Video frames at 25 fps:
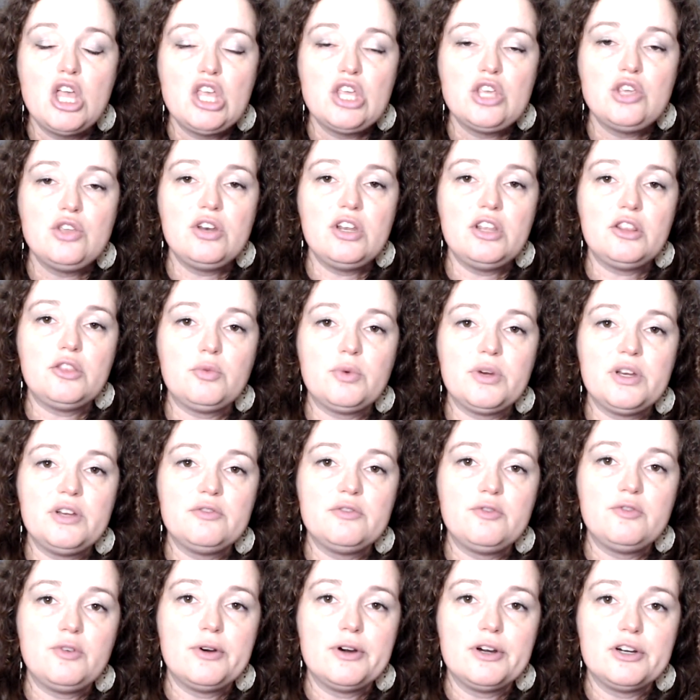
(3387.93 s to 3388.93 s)
Unit 3
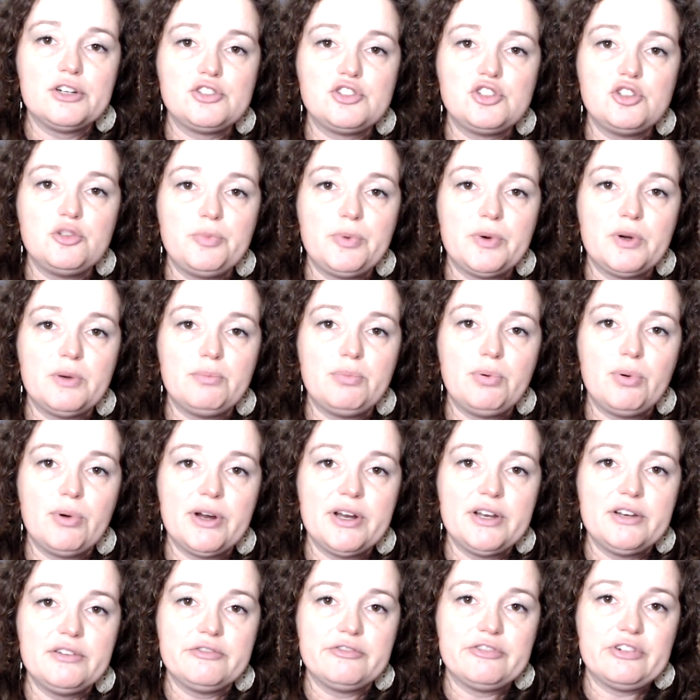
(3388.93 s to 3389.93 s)
and 4 are super
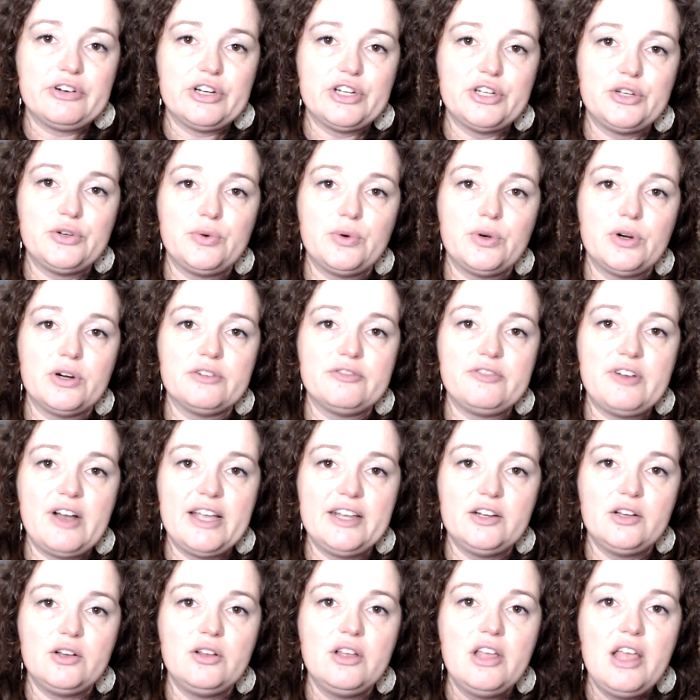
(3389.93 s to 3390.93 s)
important for your
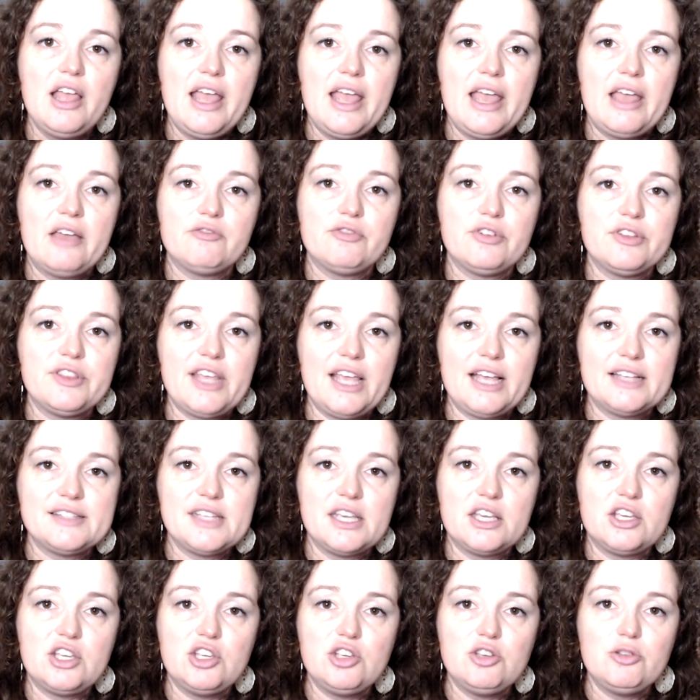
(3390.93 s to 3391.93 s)
final and for the
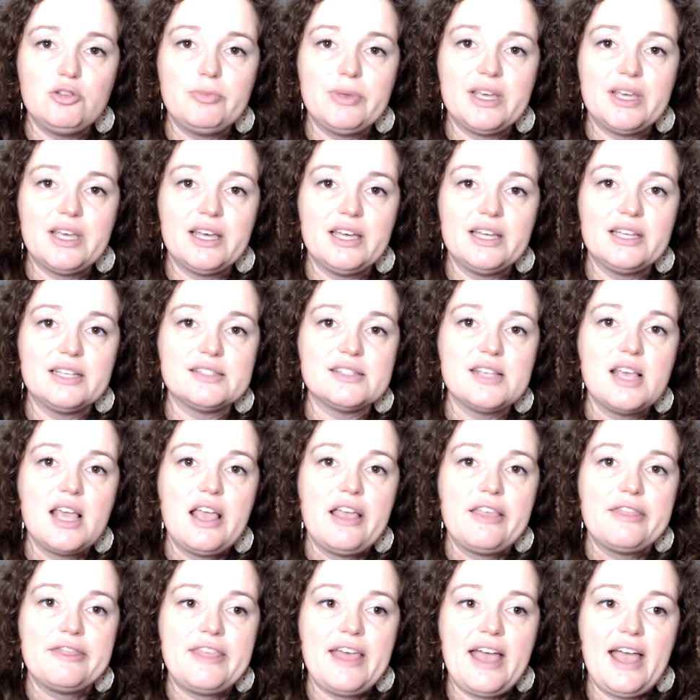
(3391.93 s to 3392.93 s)
SAQ because
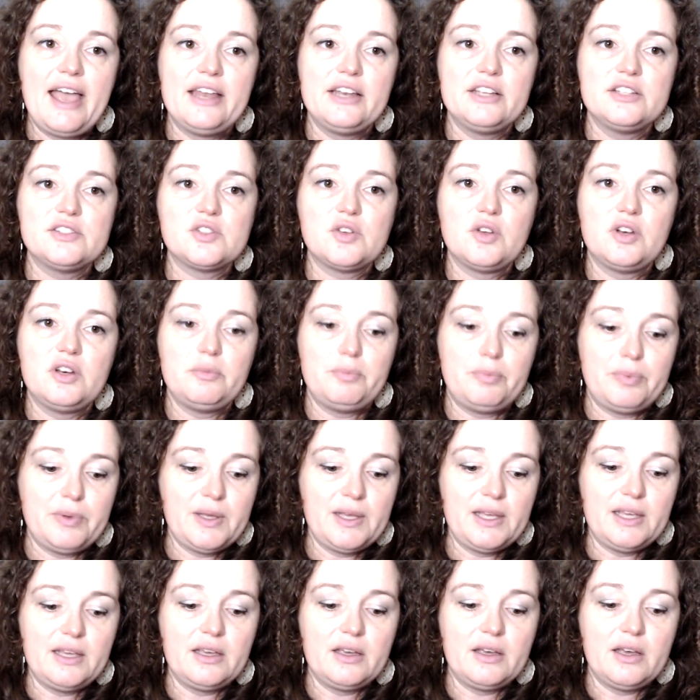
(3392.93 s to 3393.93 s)
that is going to
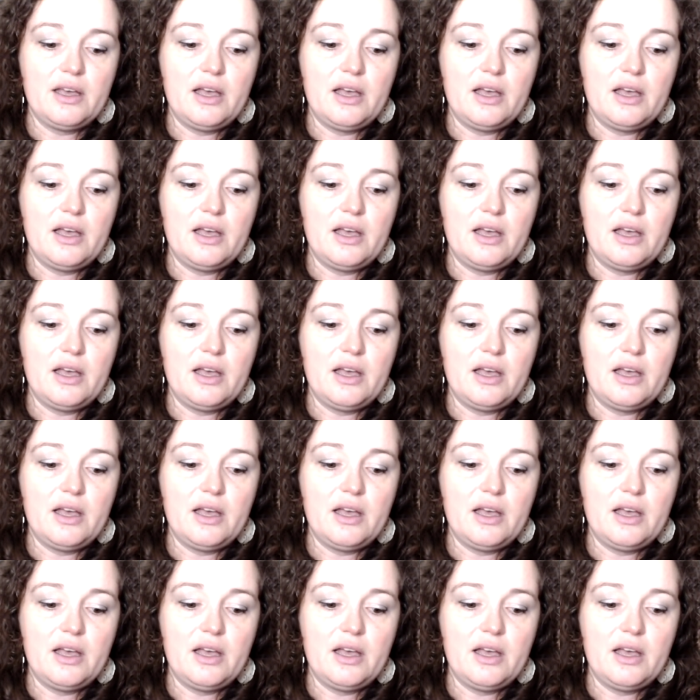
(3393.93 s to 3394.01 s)
be